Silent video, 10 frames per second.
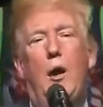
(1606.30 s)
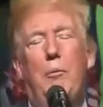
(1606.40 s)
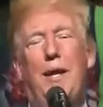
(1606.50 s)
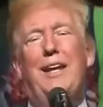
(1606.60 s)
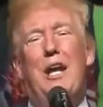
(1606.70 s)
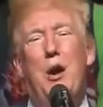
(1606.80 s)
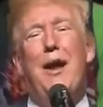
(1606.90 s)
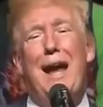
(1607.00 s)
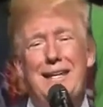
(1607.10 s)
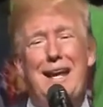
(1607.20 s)
But you know what
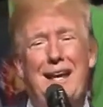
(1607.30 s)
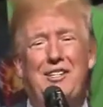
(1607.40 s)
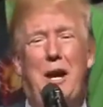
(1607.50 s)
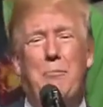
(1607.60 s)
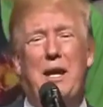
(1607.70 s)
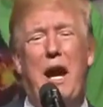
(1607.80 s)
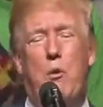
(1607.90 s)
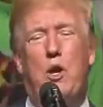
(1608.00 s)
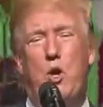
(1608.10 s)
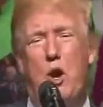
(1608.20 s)
I did? Something I
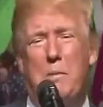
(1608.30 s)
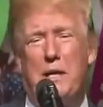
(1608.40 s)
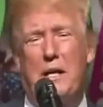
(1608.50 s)
would normally